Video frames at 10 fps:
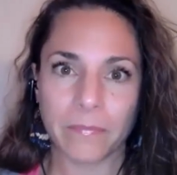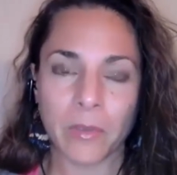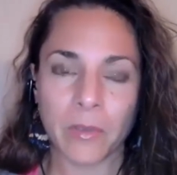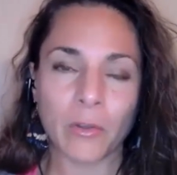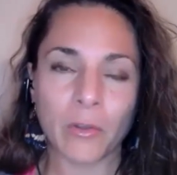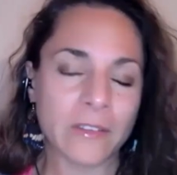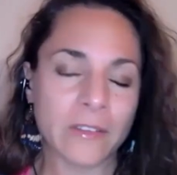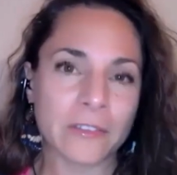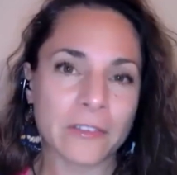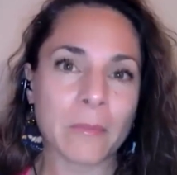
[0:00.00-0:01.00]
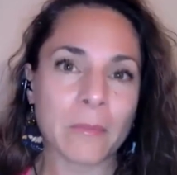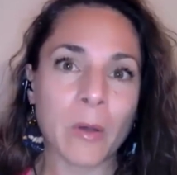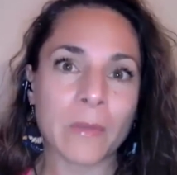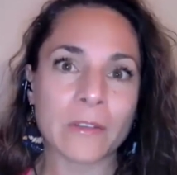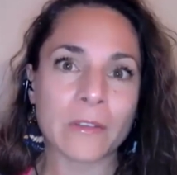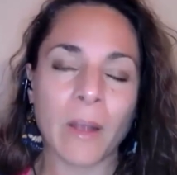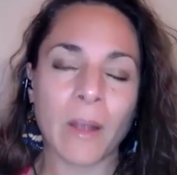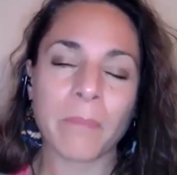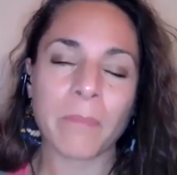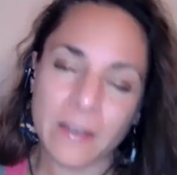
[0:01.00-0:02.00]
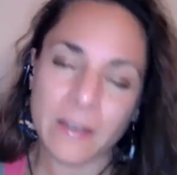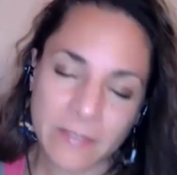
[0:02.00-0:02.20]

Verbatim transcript: But it only takes a moment to drop back